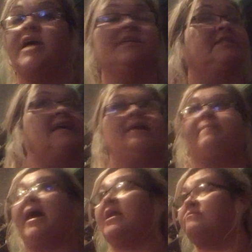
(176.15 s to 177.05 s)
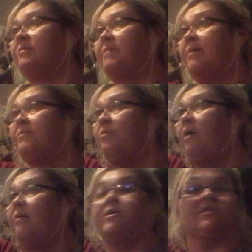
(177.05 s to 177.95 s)
Does anybody remember
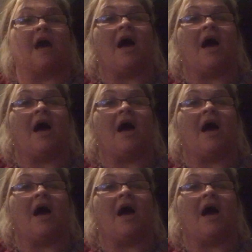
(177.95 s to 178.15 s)
what we're